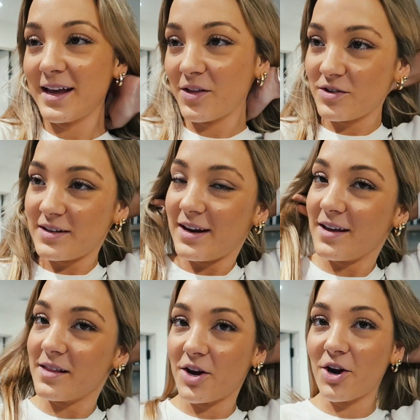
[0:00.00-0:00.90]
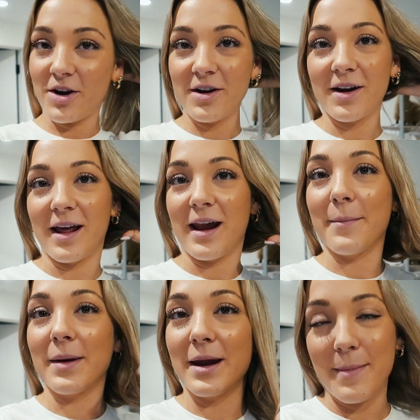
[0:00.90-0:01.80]
Taylor's eating dinner, and
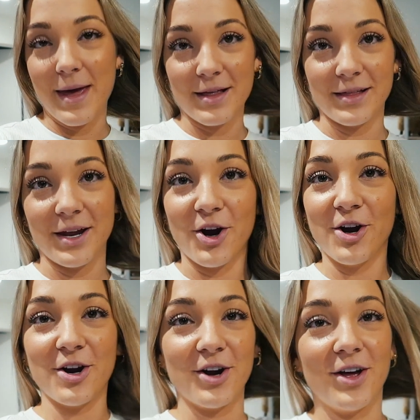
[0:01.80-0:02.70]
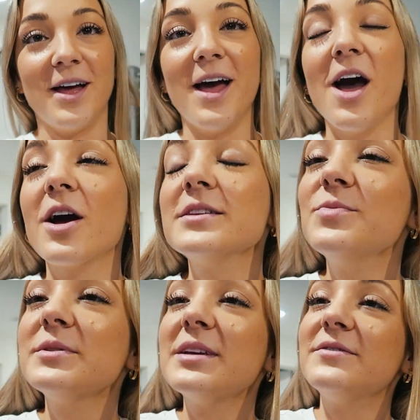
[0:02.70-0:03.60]
I'm mm-hmm. gonna make dinner. Cause
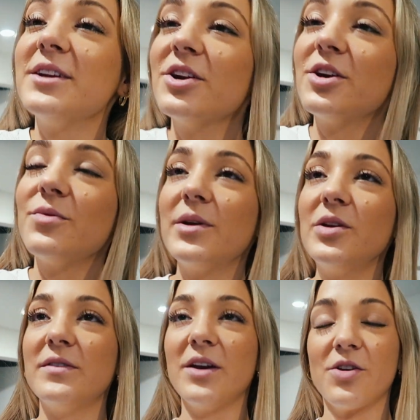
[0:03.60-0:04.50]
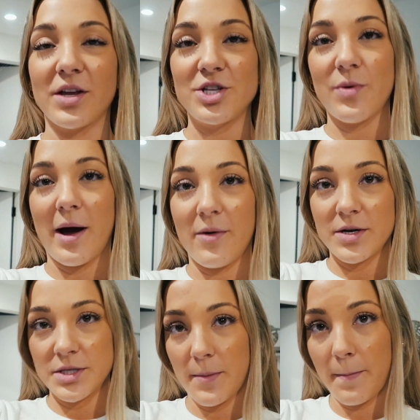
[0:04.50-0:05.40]
you must have dinner, when you have dinner, like two
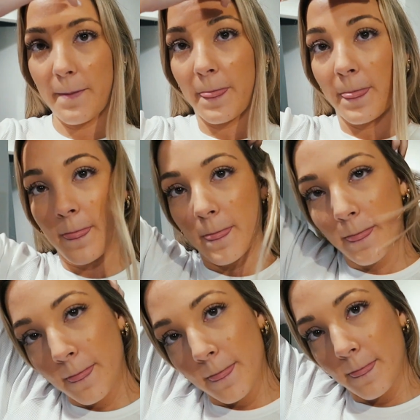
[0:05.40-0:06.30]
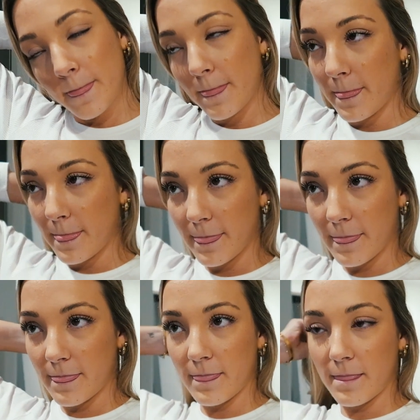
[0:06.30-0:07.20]
hours? seven
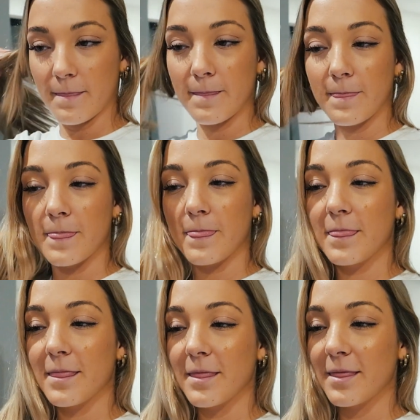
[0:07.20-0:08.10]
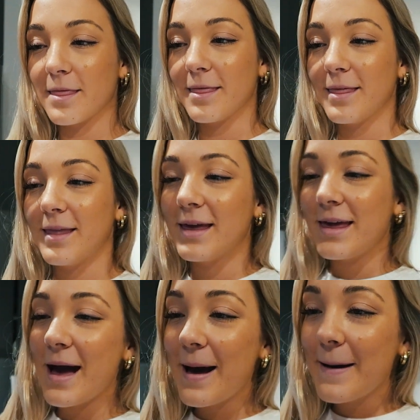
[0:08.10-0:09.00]
fifteen.
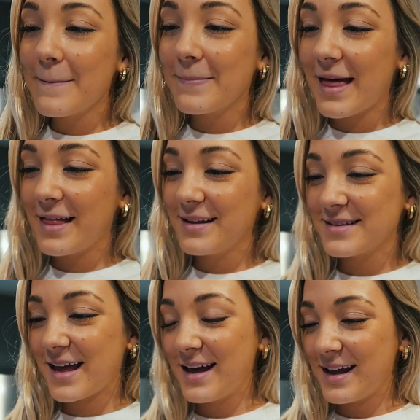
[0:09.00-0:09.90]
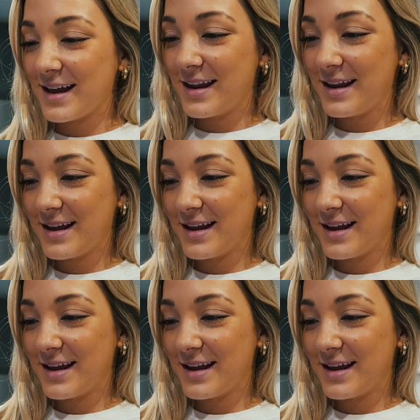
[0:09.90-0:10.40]
Mm. Yum, that looks good.